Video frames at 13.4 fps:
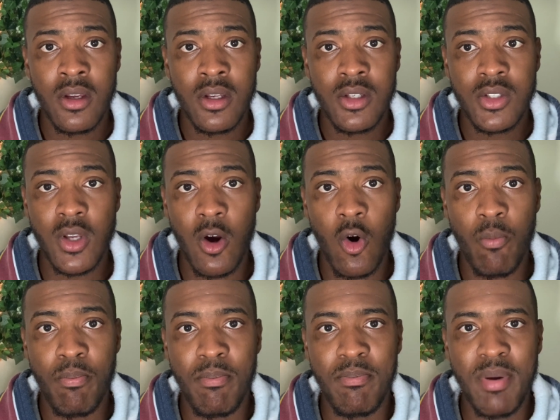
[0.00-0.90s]

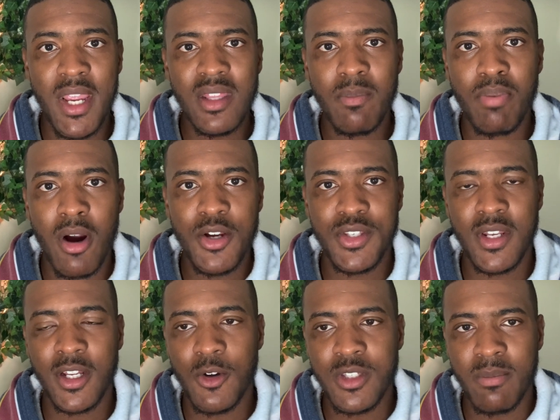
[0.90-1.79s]
So be the person
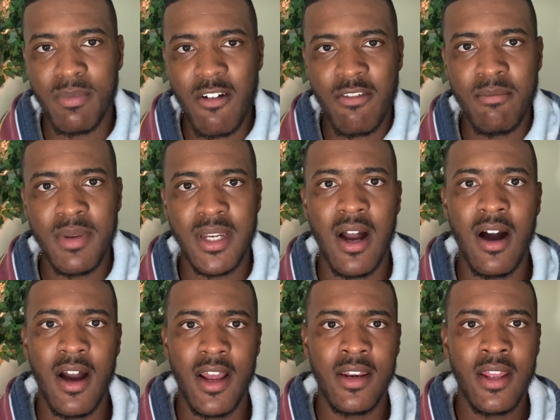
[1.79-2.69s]
that goes above and
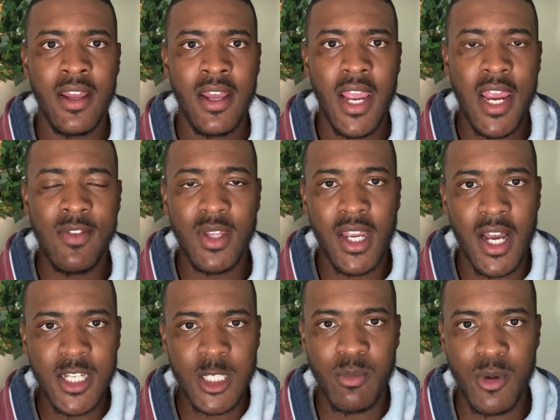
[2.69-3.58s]
beyond in the
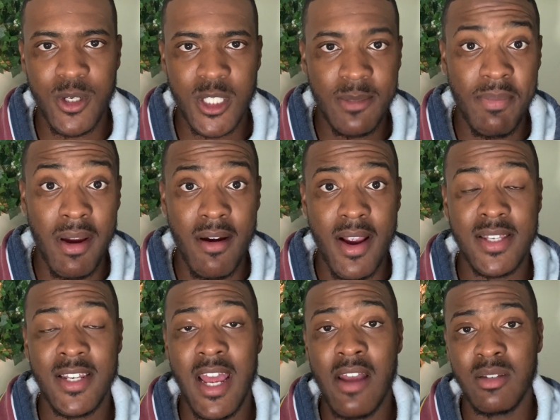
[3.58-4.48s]
customer
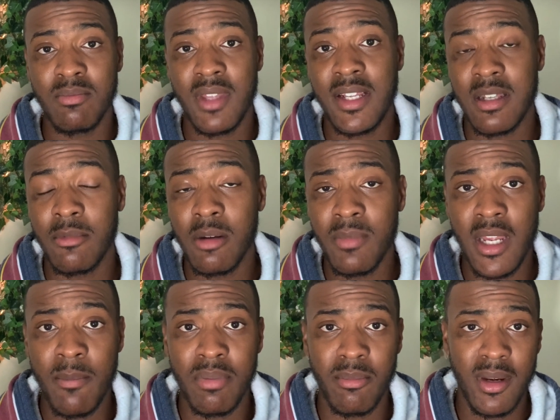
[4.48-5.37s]
experience. And I have some things I'm going to be
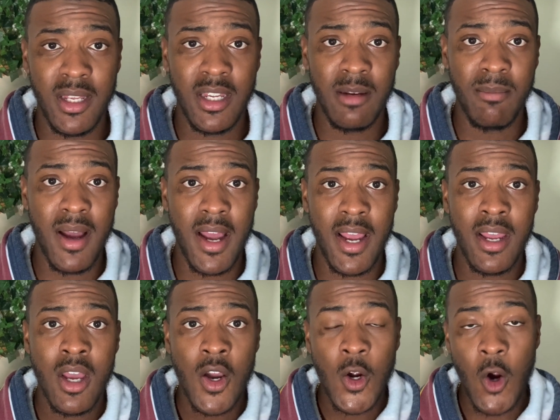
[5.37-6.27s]
implementing in my
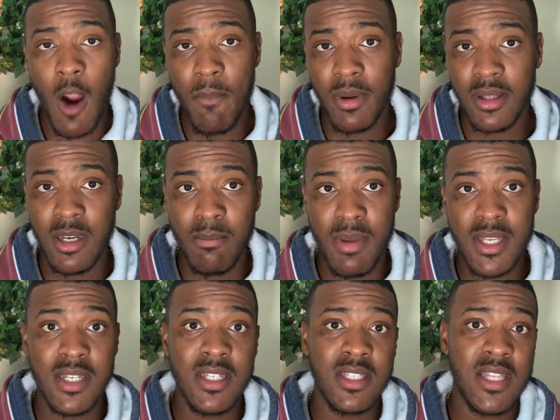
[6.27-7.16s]
carpet cleaning
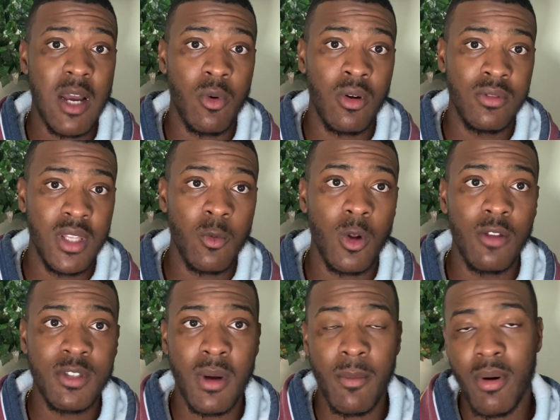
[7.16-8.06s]
business that will then roll
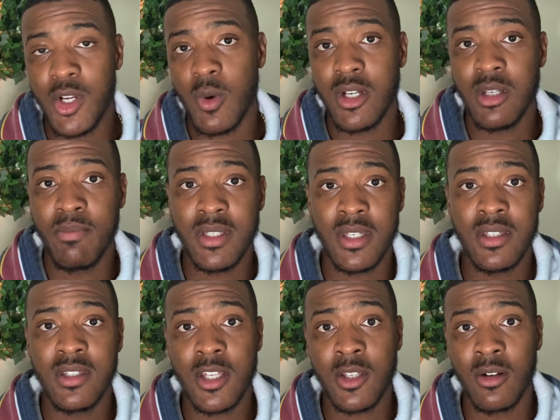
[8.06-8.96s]
up to my pressure washing
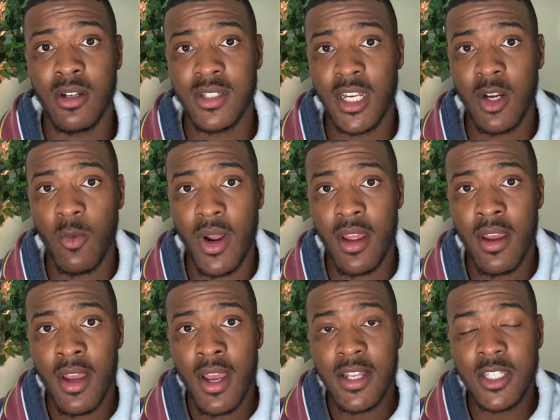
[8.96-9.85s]
business. That's going
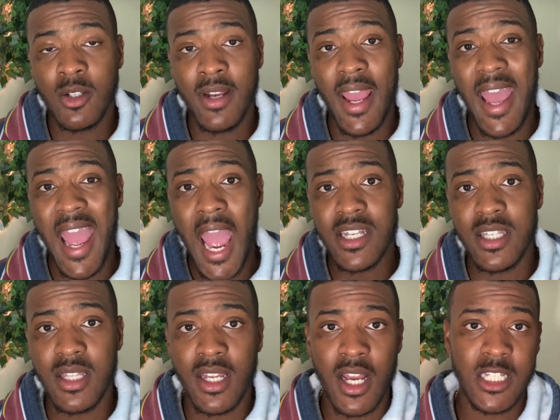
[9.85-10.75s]
to add to
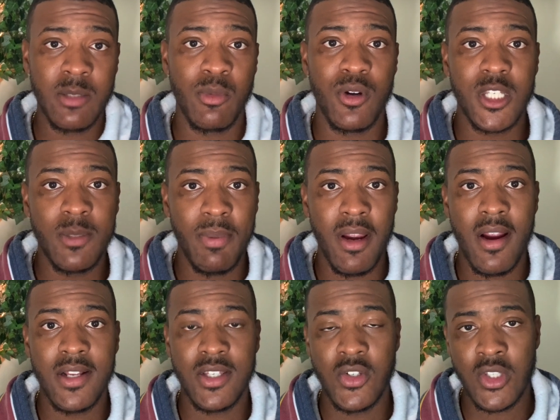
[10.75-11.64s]
the customer
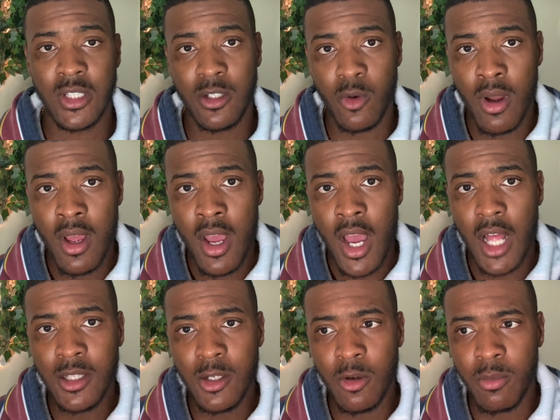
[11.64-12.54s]
experience and just a
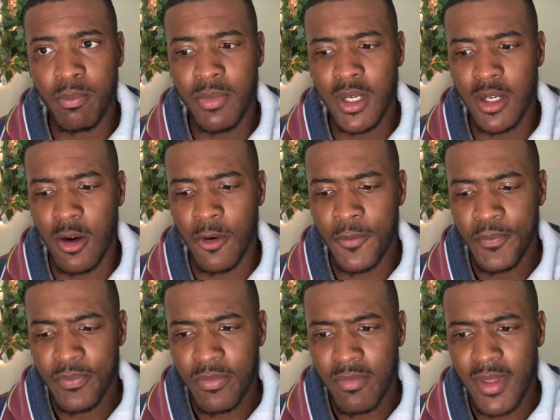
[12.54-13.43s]
little
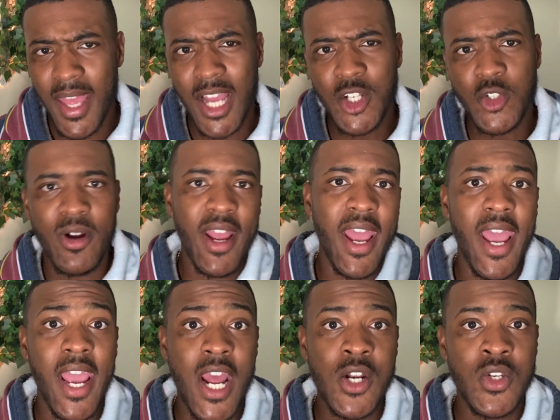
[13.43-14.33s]
extra
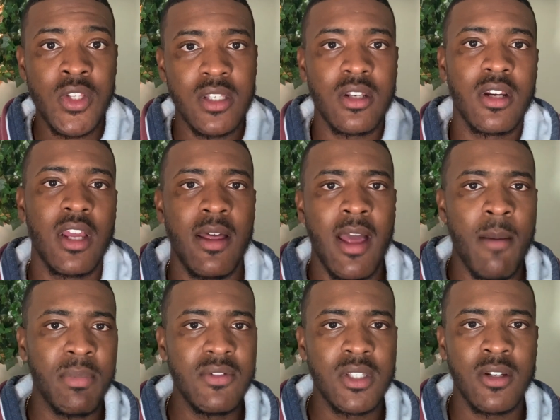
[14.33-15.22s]
edge I
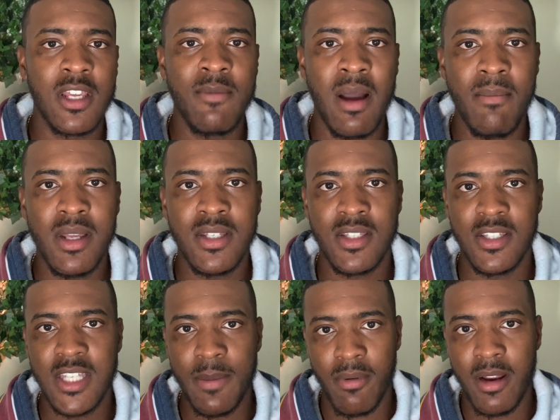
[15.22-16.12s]
believe is going to give my business to
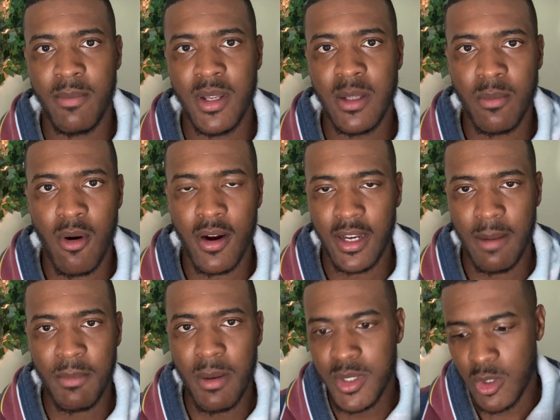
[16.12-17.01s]
separate me in the market.
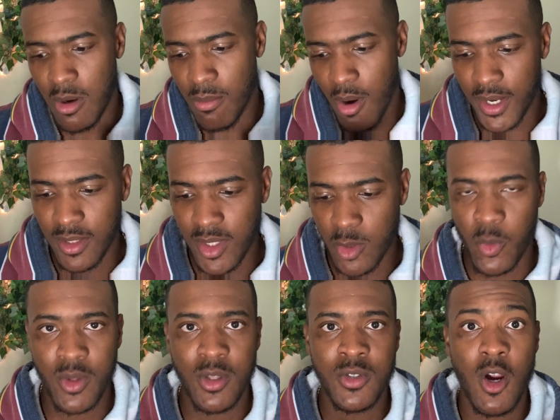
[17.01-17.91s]
I'm coming to a market
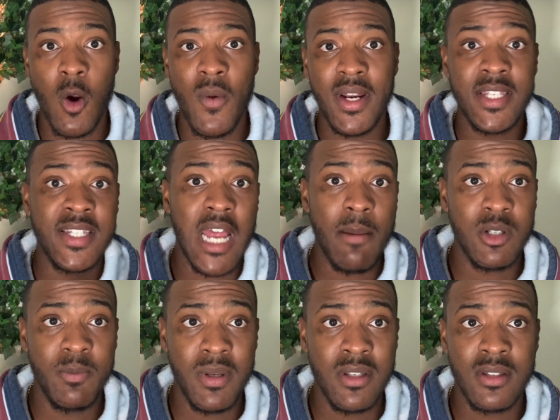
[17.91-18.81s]
where there's already
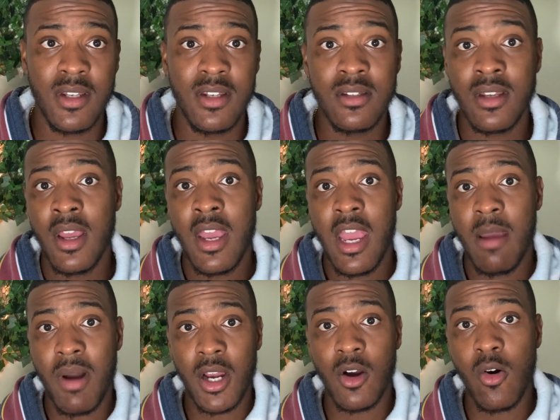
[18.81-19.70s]
established businesses,
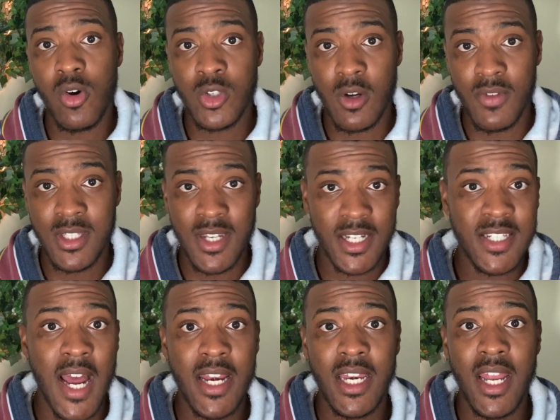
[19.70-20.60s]
and my goal is over this
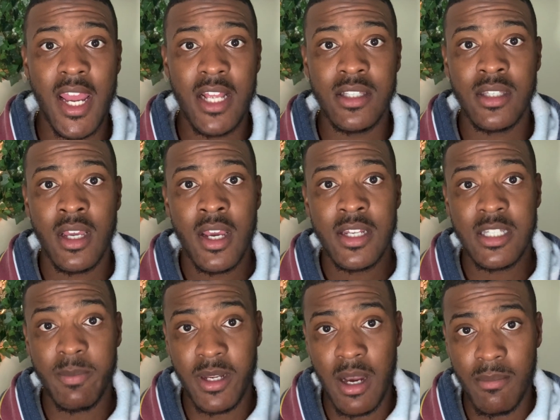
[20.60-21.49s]
next 90 days
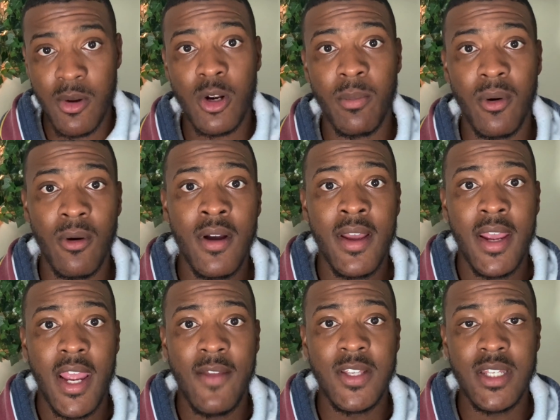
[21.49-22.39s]
to become notable
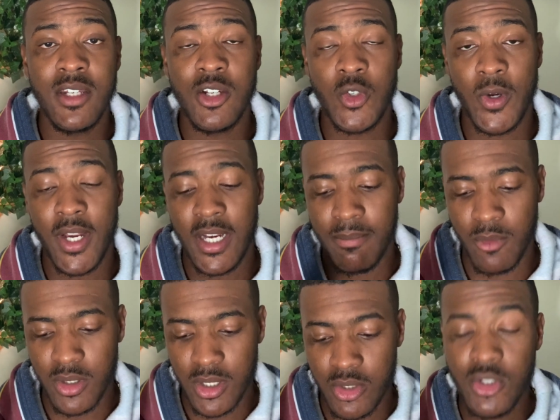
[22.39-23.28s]
in this industry, and I'm
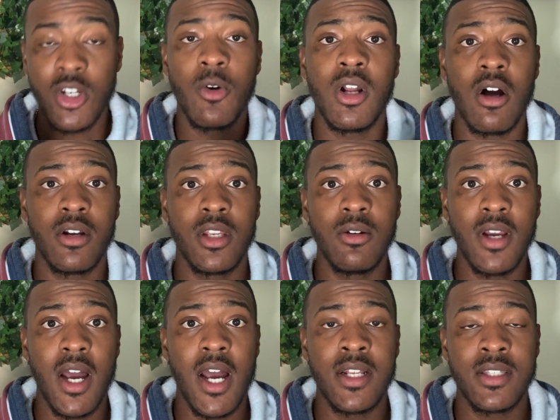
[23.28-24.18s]
going to show it all to you
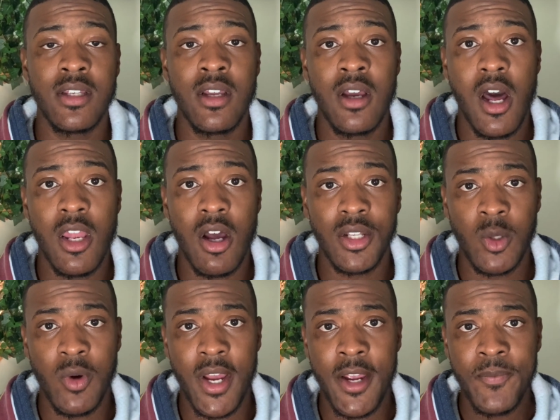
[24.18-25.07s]
guys along
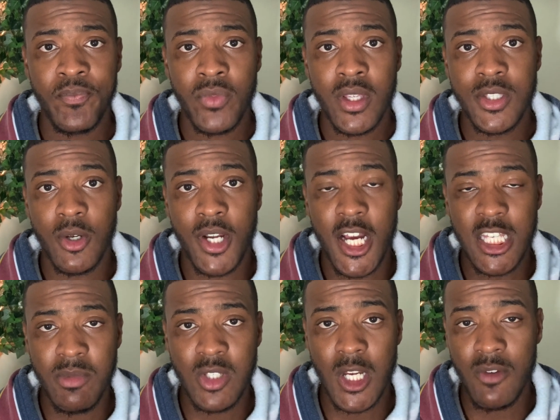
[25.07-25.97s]
the way. So
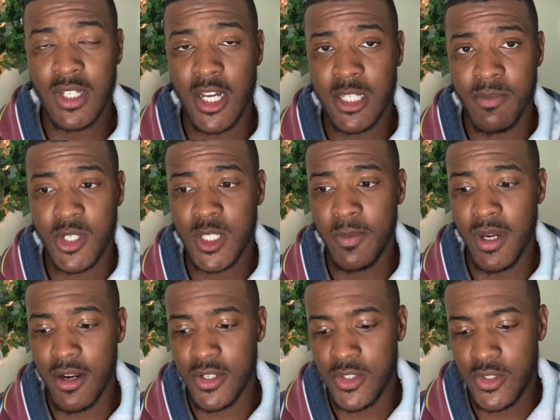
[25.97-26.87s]
customer service, customer
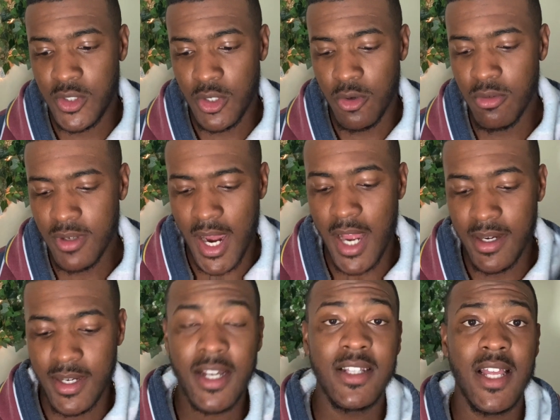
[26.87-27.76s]
experience, do
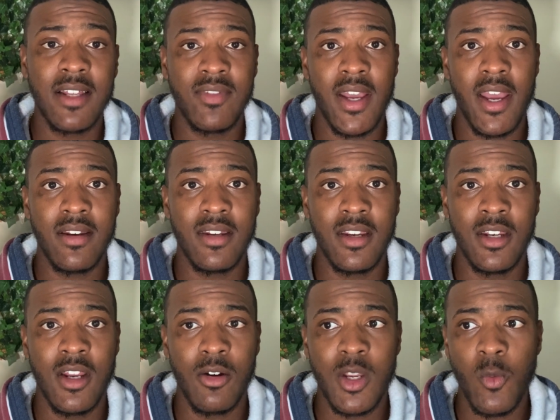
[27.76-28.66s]
not neglect that.
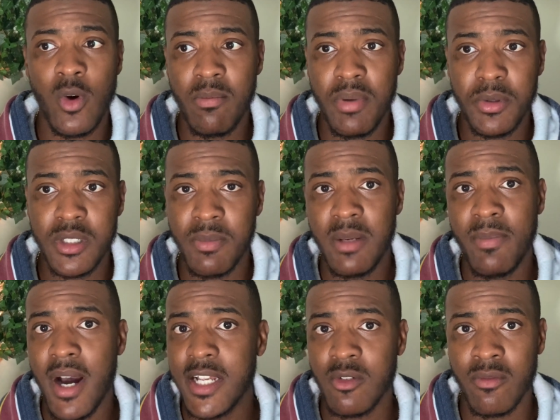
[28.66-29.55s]
You want to build as many
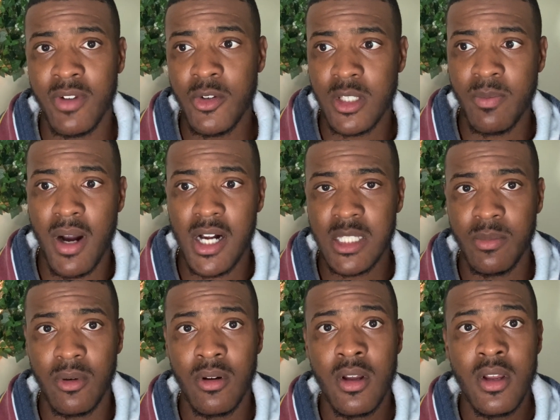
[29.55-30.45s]
positive reviews as
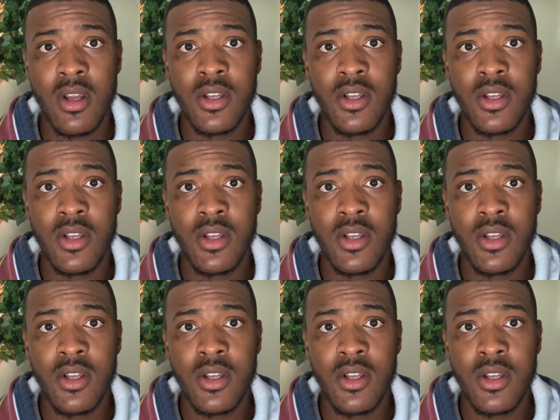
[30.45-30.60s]
possible.